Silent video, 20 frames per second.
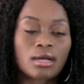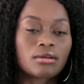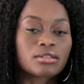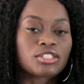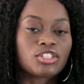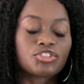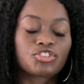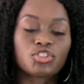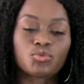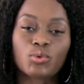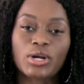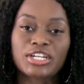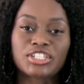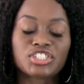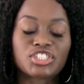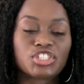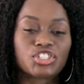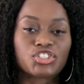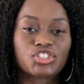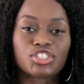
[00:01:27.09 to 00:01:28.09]
whole
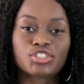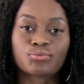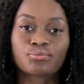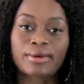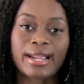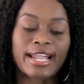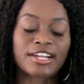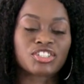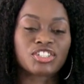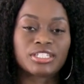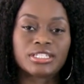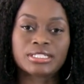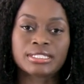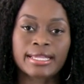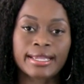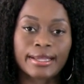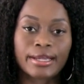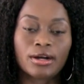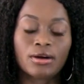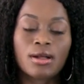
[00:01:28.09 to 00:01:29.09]
situation is just ratchet as
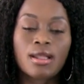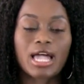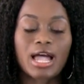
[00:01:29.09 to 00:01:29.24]
hell.